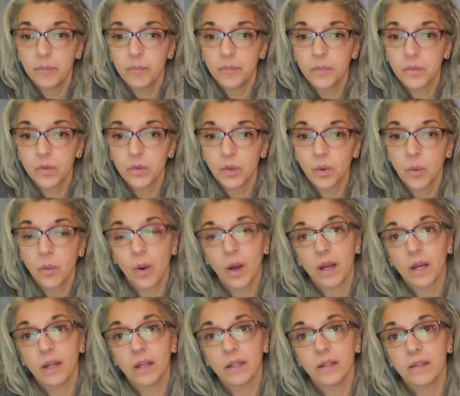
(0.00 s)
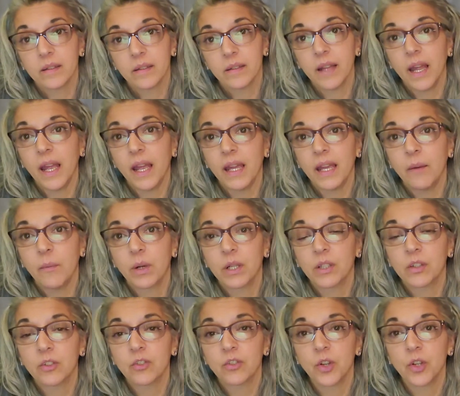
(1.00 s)
So today I wanted
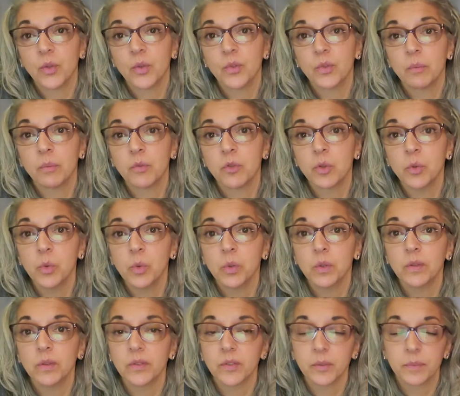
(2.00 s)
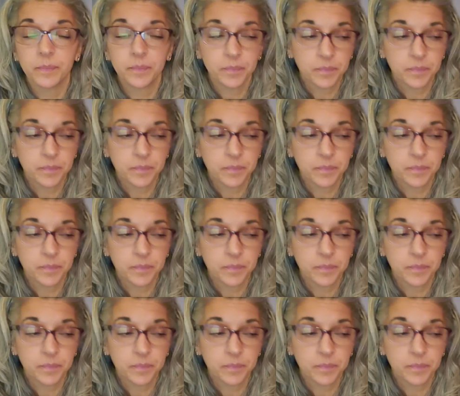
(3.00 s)
to show you some tools